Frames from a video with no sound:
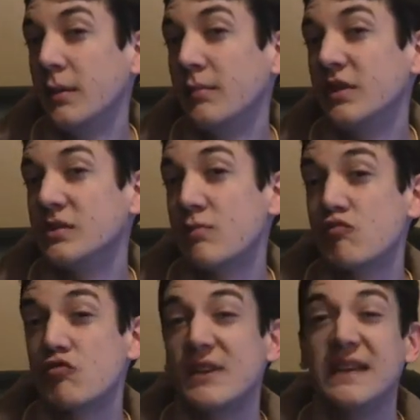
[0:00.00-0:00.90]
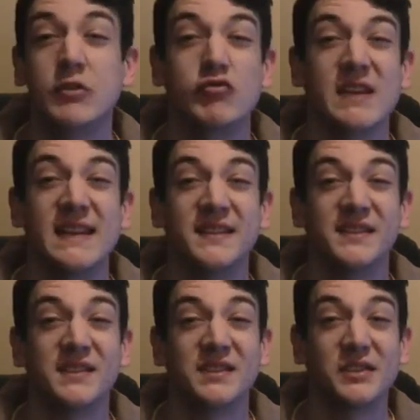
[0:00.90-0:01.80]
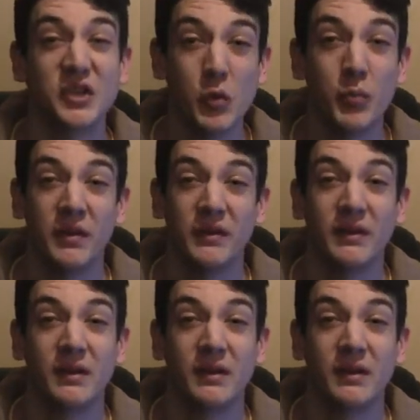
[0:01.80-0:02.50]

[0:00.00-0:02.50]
Because I'm really, really stupid.